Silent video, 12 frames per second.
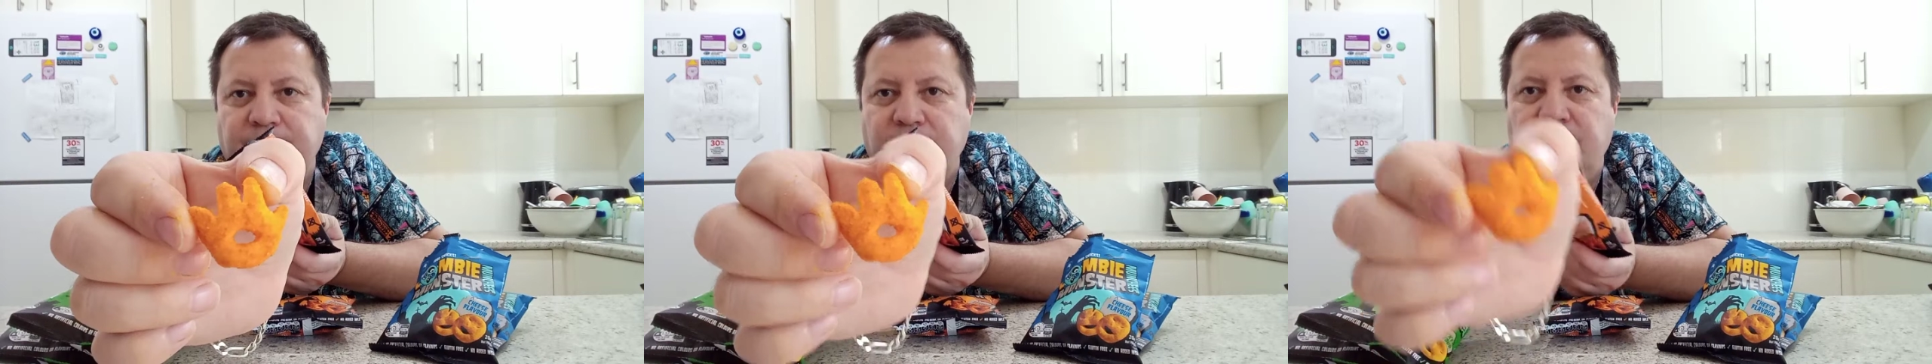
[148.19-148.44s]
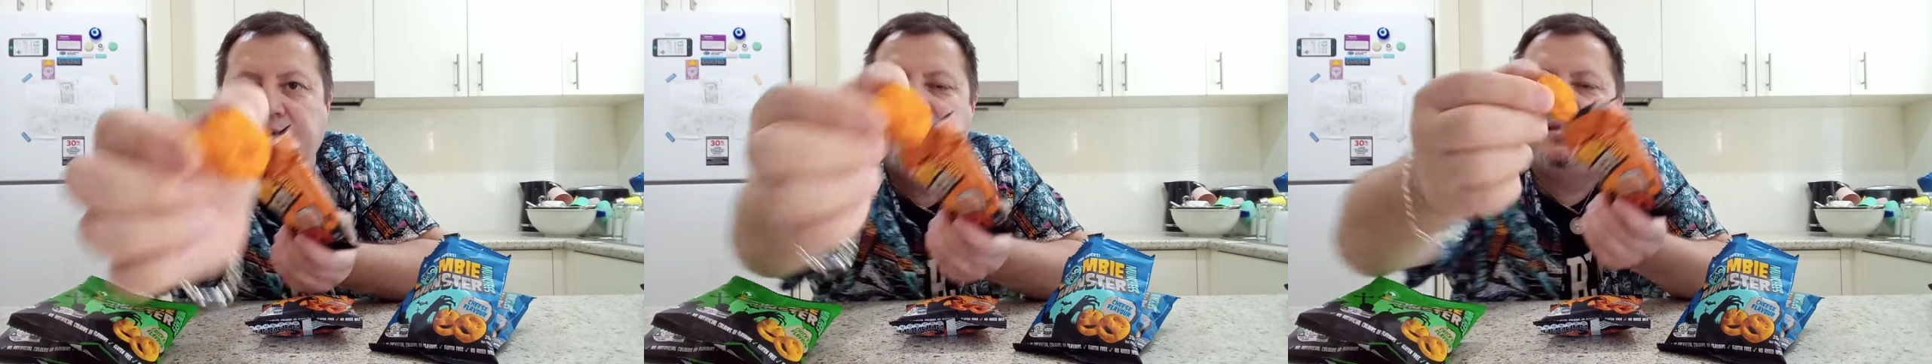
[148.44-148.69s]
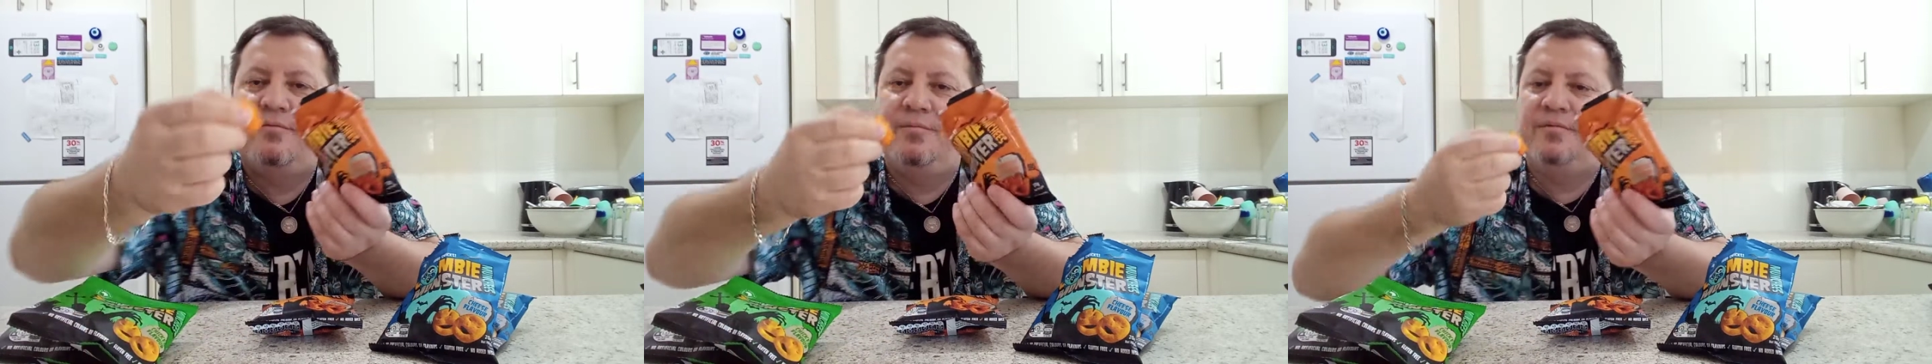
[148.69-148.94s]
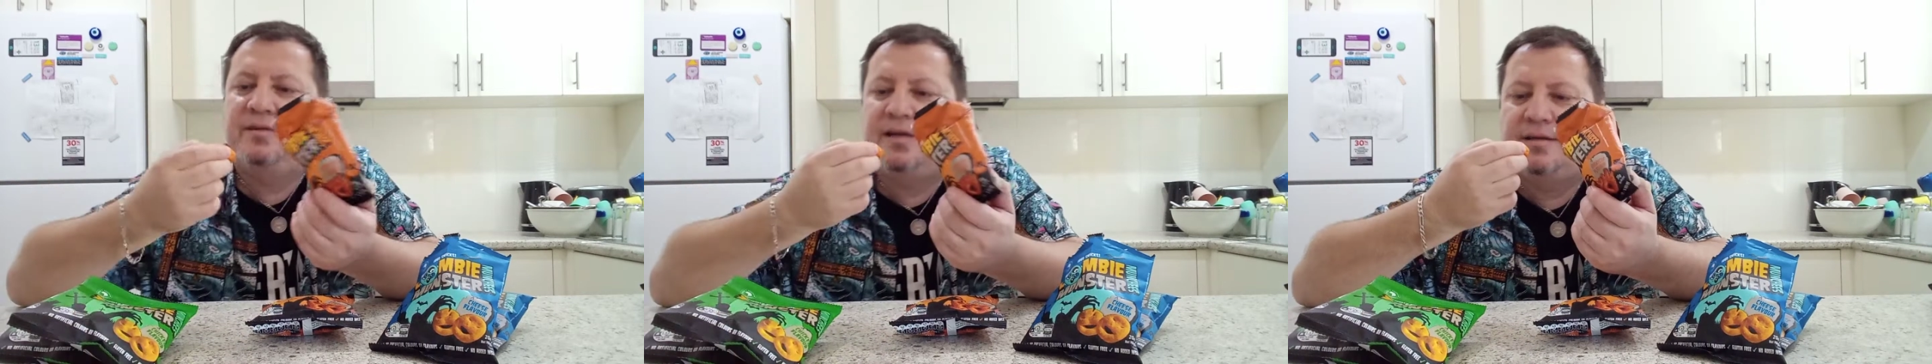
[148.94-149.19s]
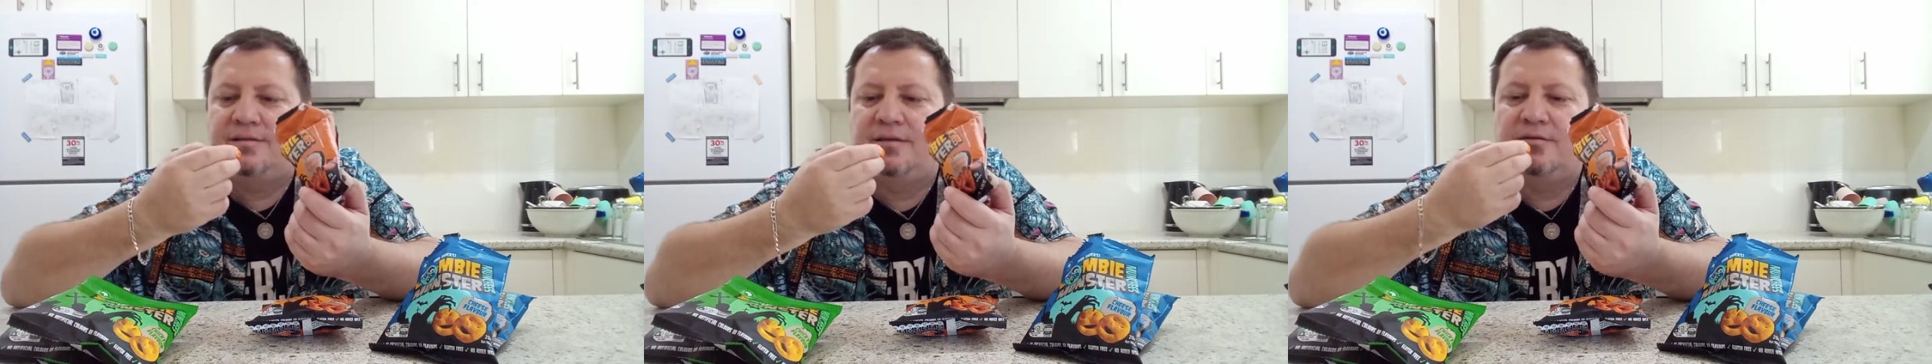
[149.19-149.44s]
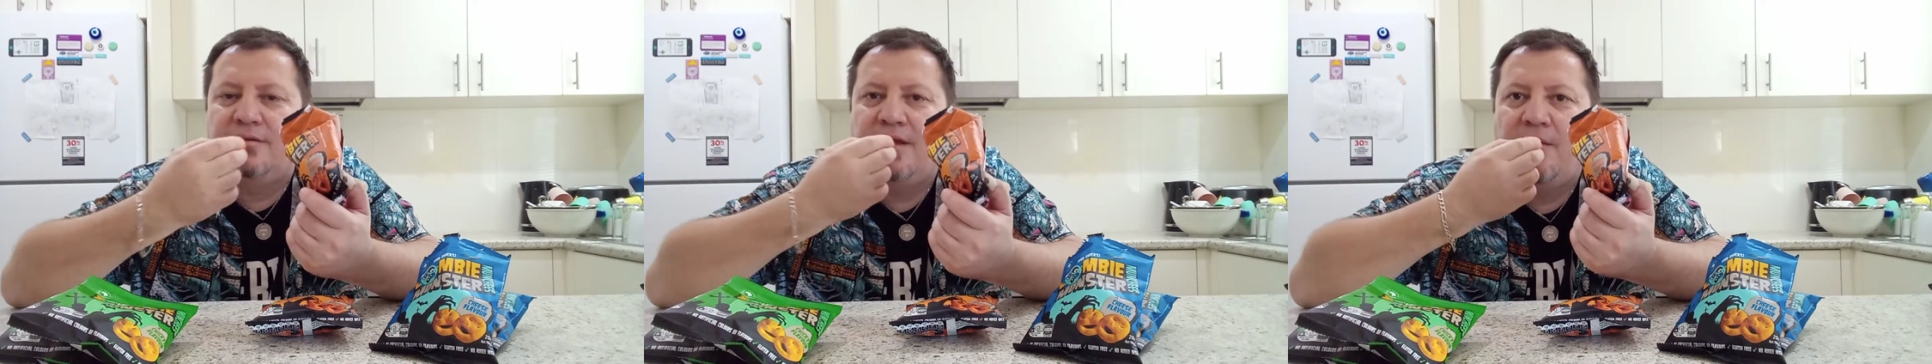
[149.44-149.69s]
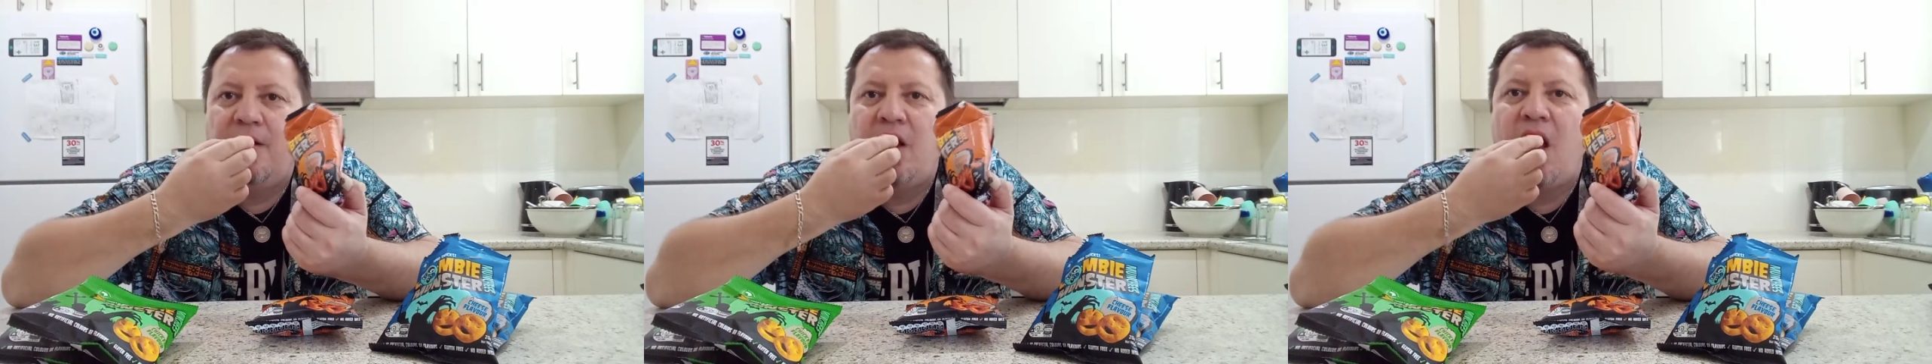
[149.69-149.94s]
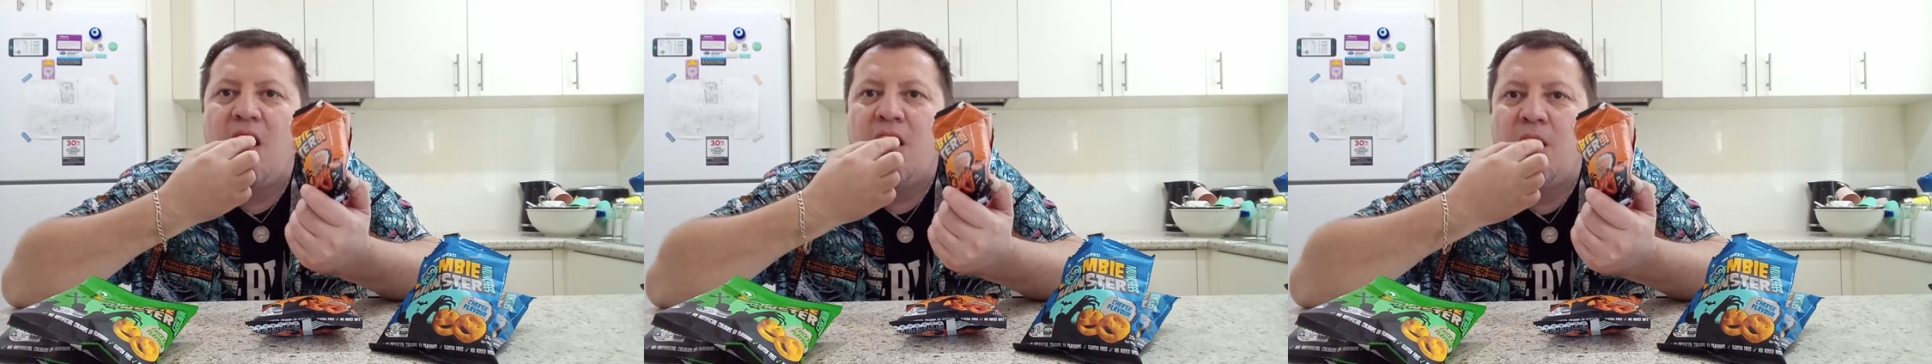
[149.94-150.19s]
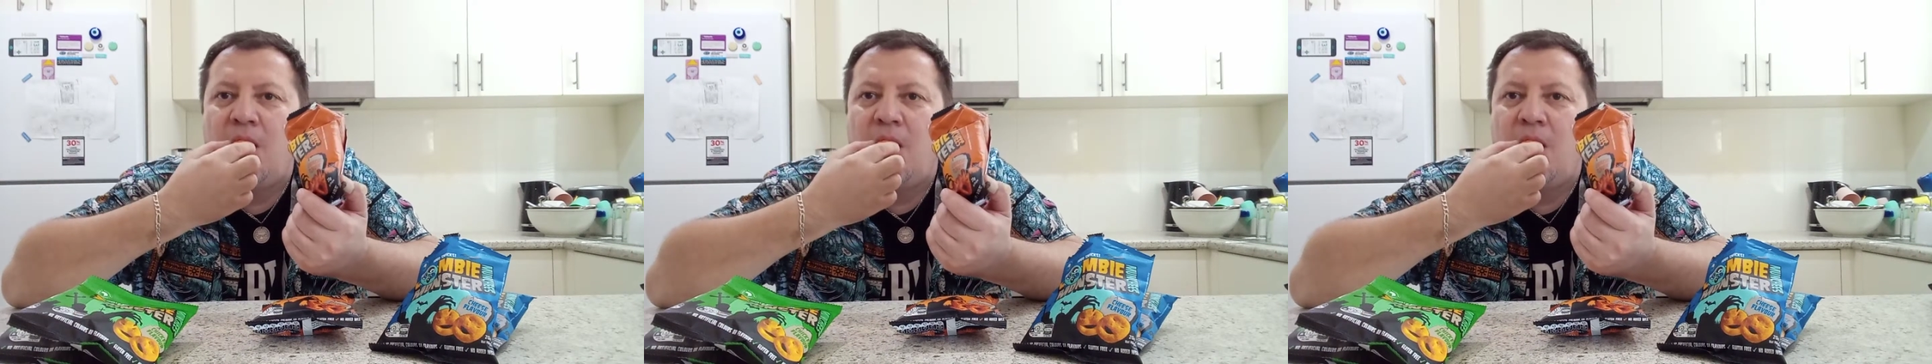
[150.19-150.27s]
Alright, let's have a bit of a taste test on that one.